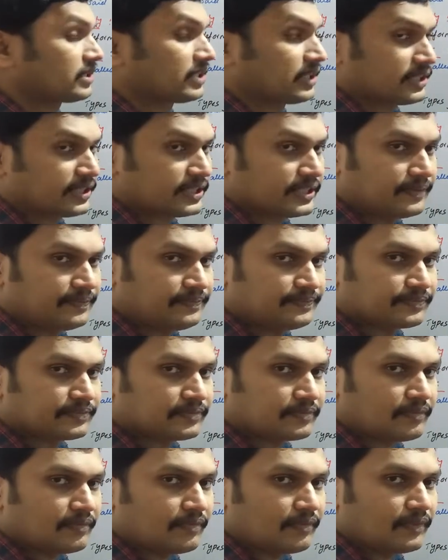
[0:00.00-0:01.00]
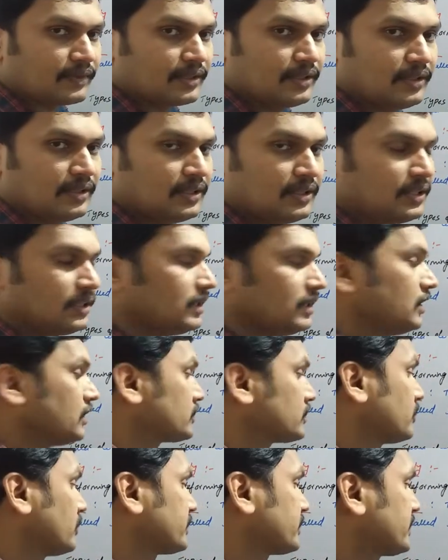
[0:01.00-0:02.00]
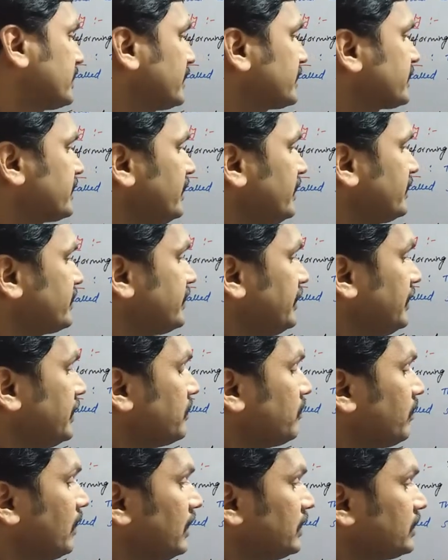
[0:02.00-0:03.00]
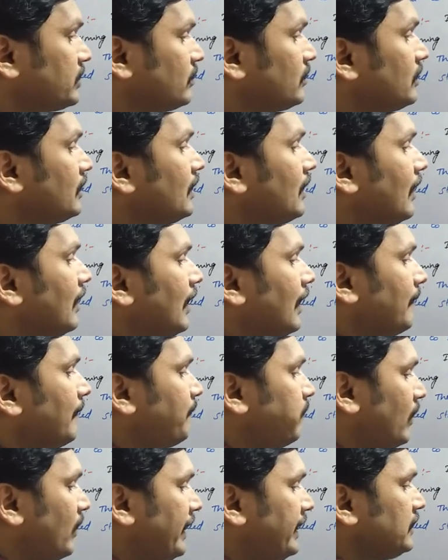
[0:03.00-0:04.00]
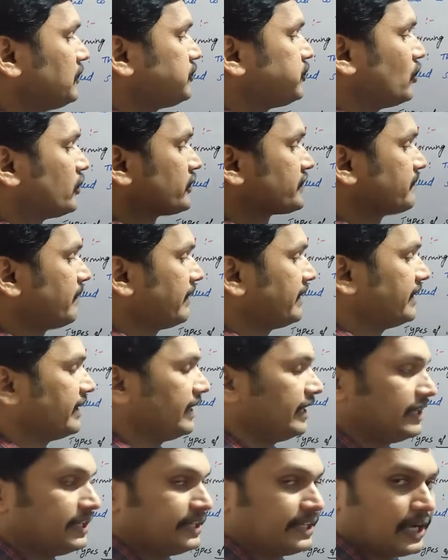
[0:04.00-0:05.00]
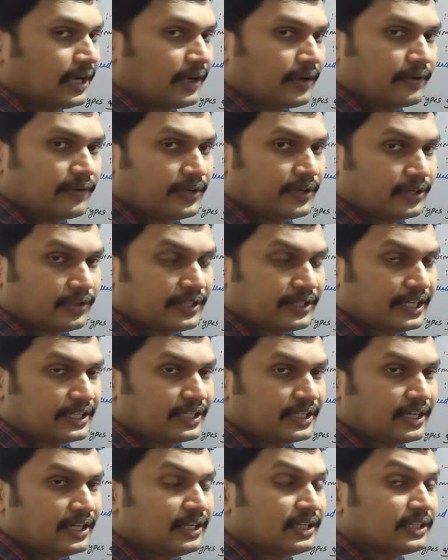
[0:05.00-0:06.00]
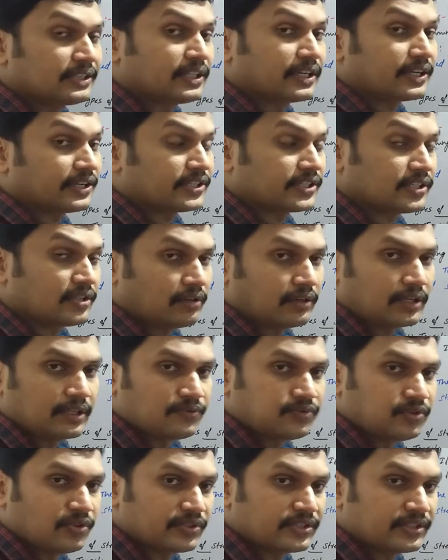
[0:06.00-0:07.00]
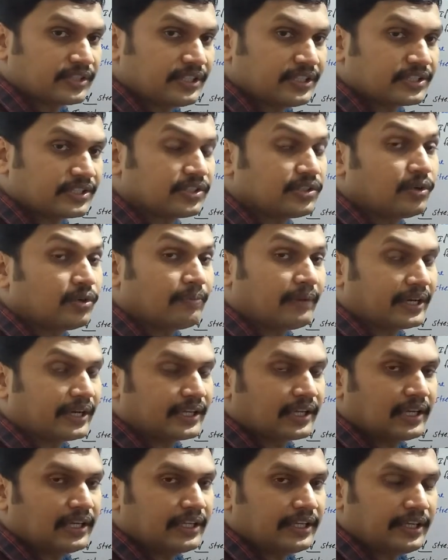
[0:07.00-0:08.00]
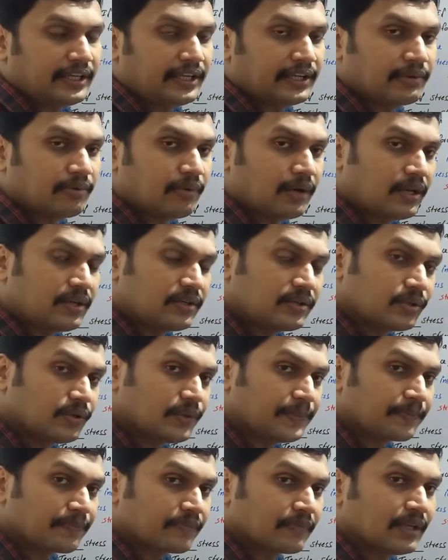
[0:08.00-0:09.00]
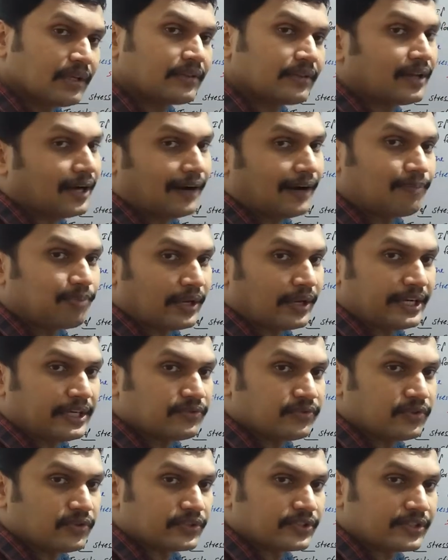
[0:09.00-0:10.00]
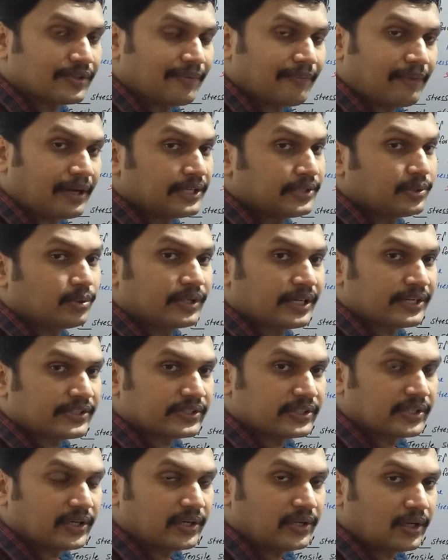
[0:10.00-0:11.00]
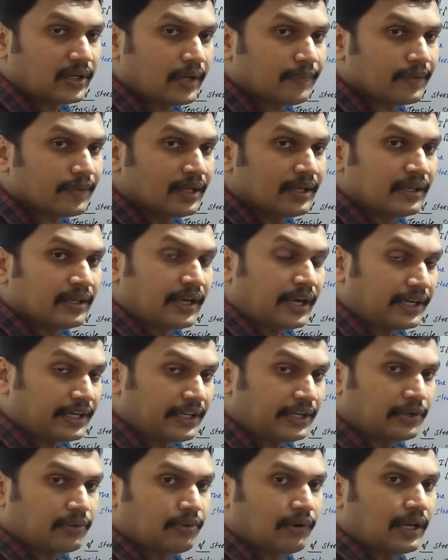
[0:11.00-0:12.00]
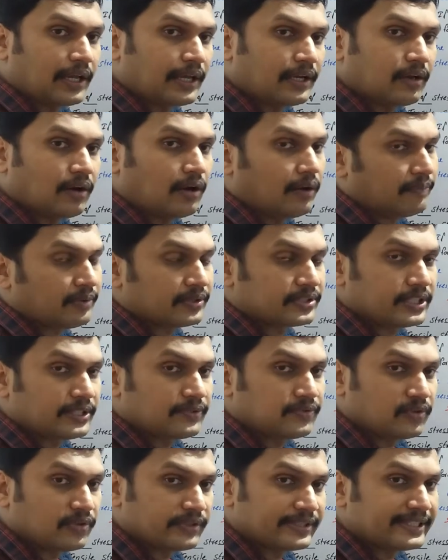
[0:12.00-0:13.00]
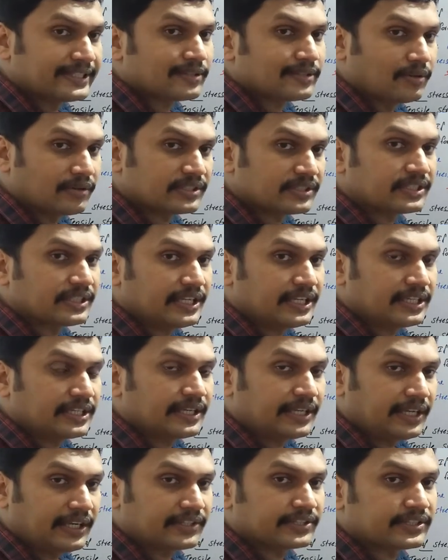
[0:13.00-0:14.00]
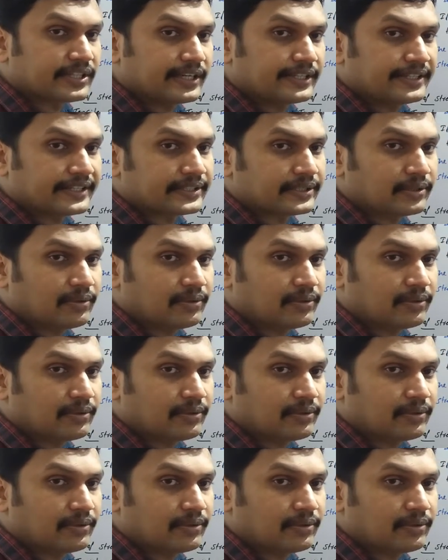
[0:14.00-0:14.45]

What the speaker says: stress. So stress is equal to applied force by area. We know that the restoring force is numerically equal to the applied force by Newton's third law, and equal and opposite force is originating inside the